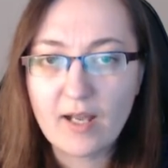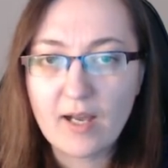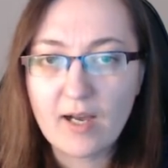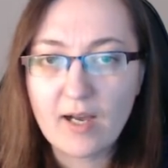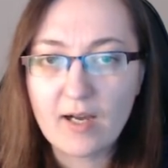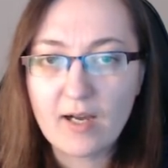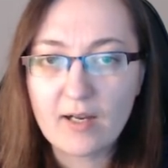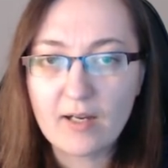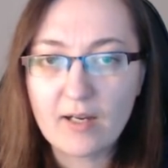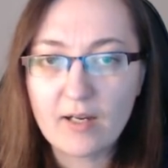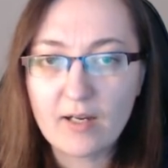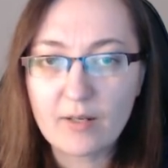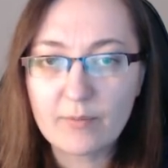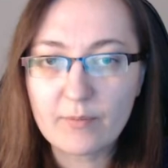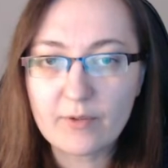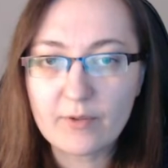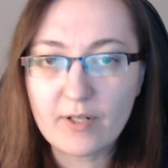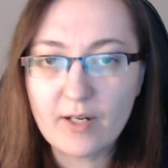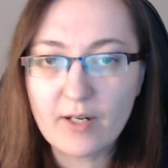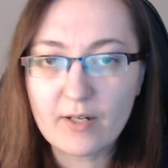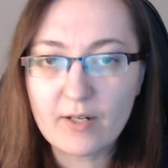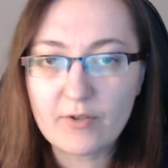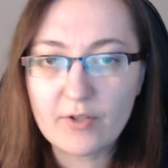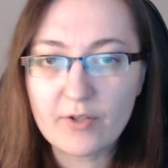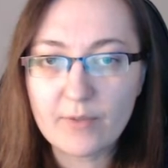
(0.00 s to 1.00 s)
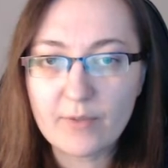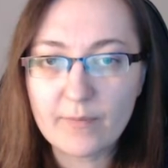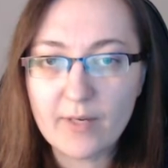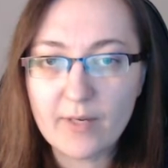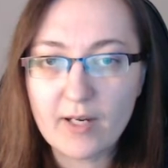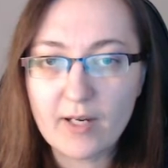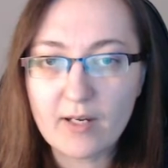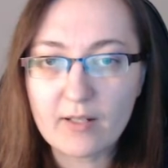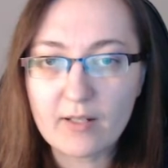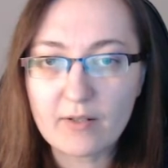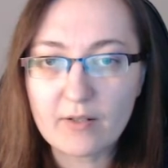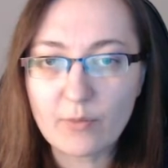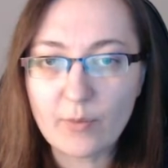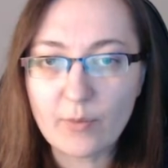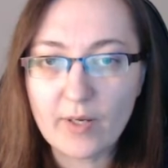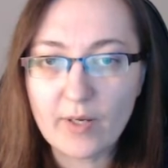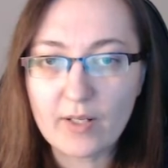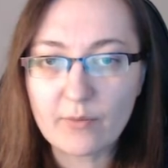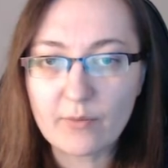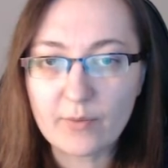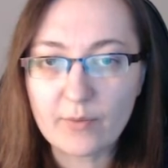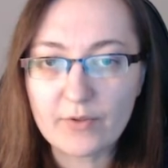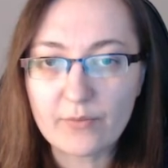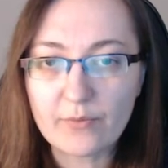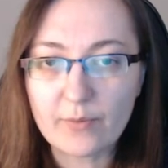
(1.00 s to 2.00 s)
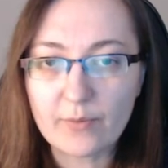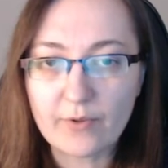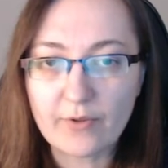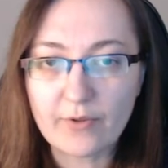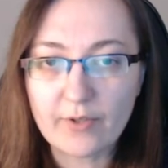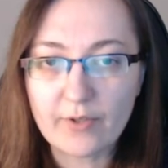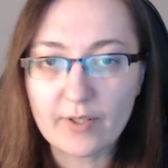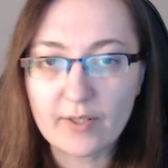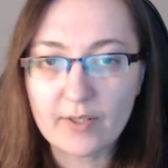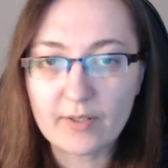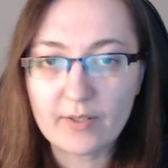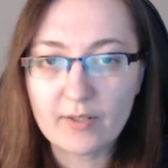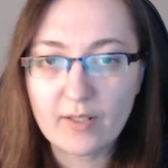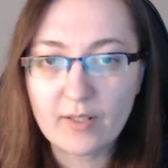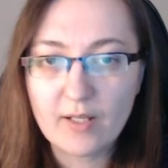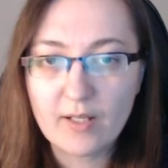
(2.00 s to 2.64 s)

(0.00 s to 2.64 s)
I hope the hardship I underwent was worth it.